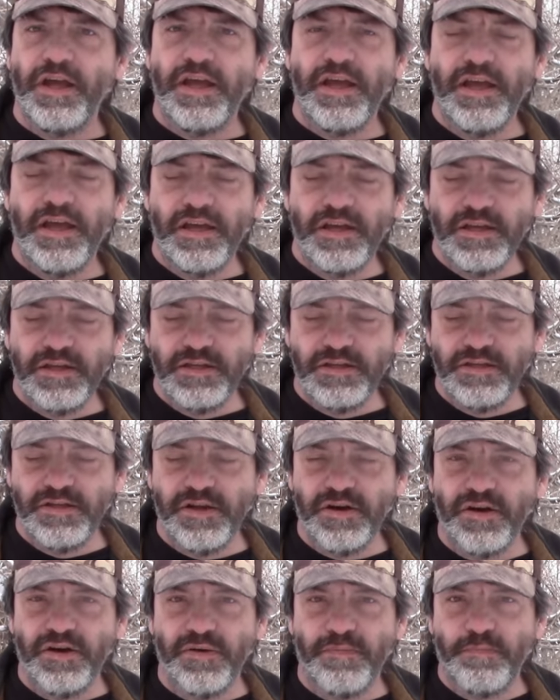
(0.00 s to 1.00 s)
Is
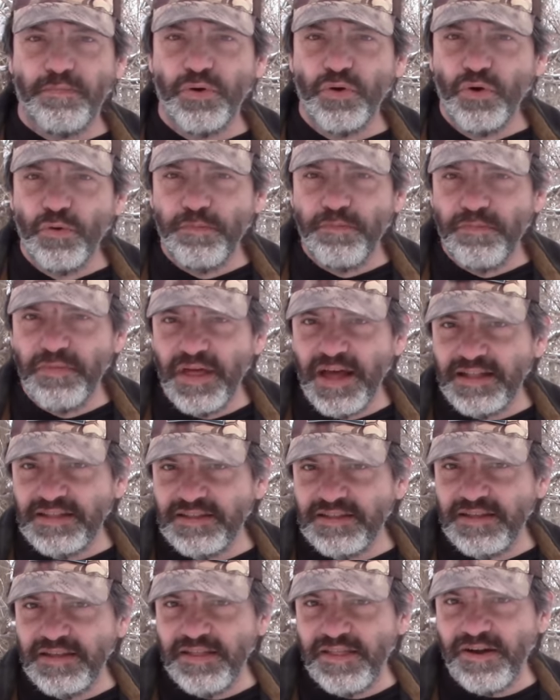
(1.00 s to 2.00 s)
there poop
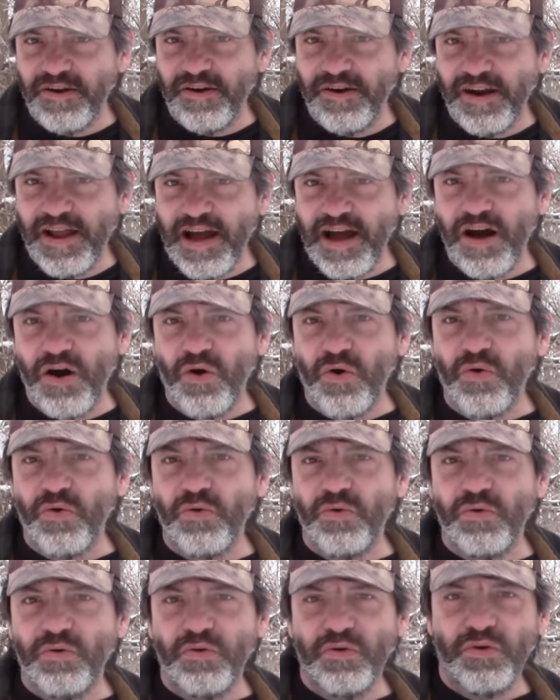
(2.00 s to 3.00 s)
that's there now,
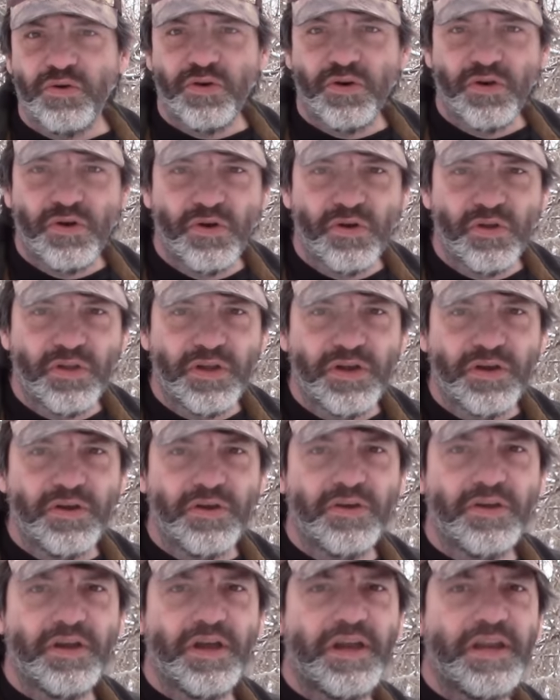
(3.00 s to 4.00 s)

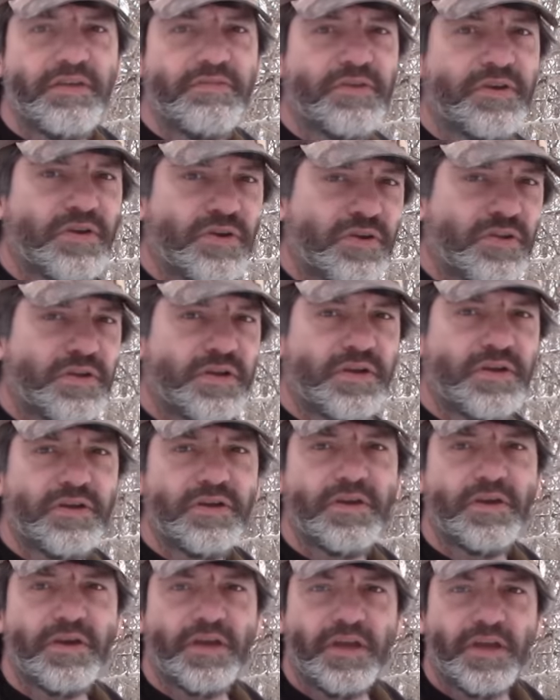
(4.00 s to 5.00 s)
earlier, and even earlier,
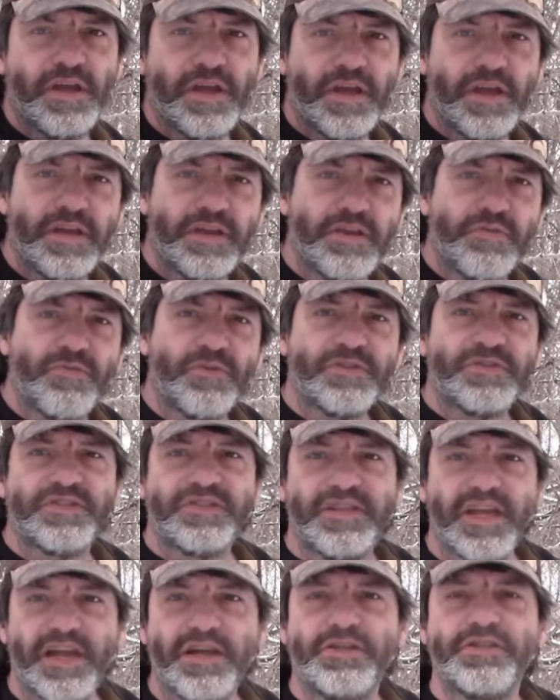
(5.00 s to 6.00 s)
in different
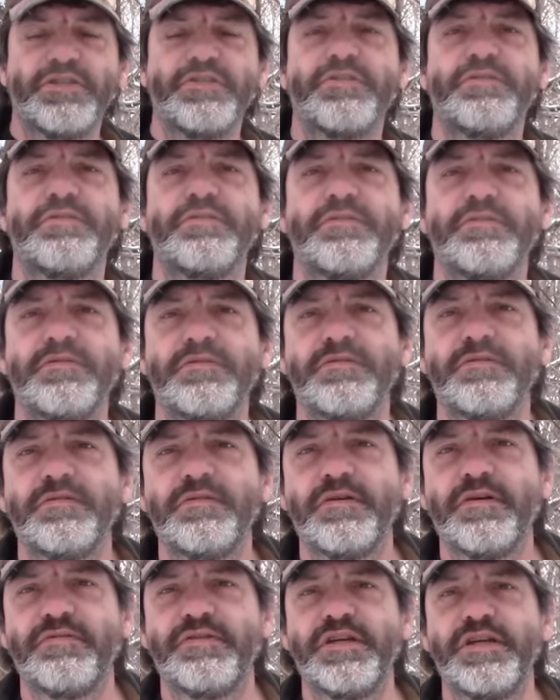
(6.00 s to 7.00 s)
stages
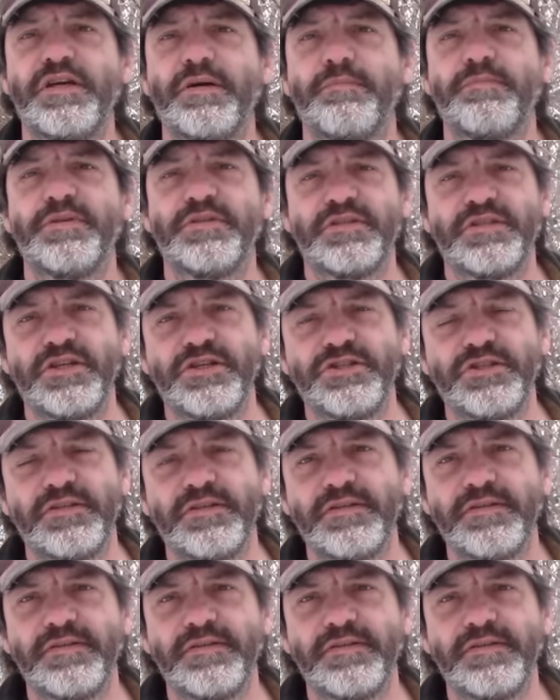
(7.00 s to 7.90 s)
of decomposition?